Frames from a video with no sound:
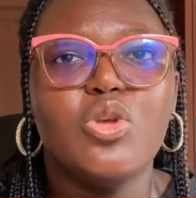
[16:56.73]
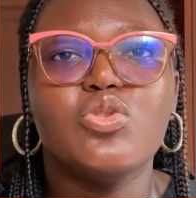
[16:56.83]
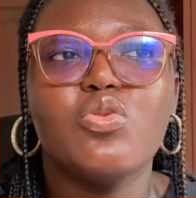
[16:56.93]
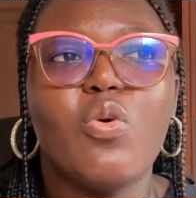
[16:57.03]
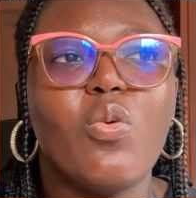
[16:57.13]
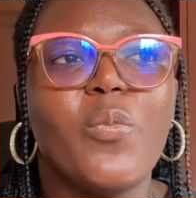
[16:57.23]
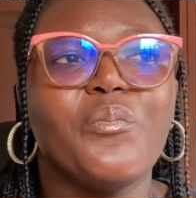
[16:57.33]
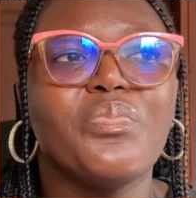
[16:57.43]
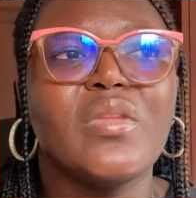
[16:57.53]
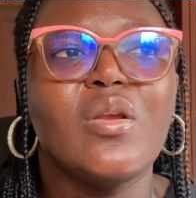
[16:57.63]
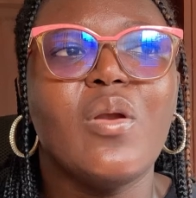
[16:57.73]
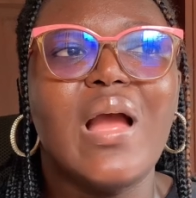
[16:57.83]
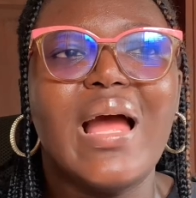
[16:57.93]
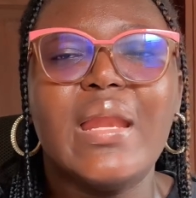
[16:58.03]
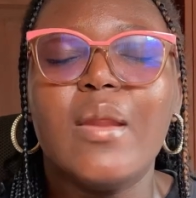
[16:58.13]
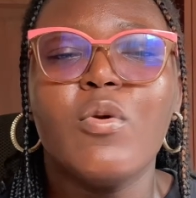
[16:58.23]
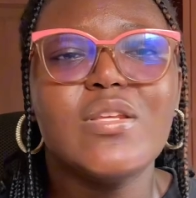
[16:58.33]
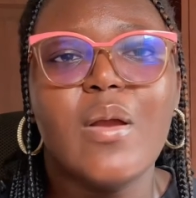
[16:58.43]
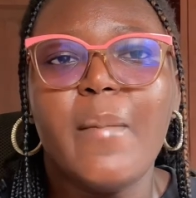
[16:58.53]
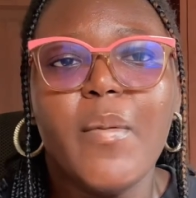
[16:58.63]
So, and then
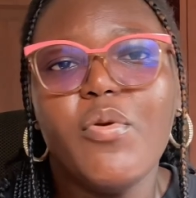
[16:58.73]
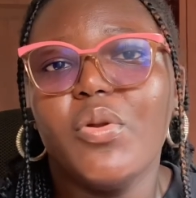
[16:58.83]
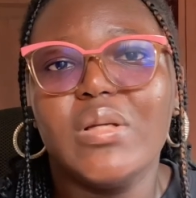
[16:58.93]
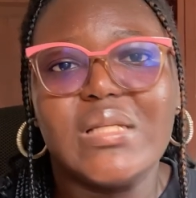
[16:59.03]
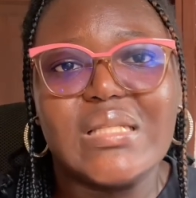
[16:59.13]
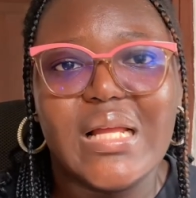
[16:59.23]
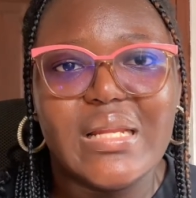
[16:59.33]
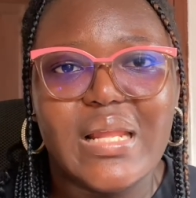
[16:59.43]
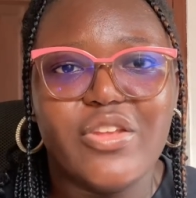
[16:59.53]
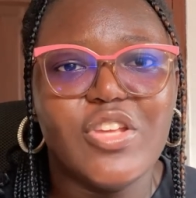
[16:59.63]
people don't understand that.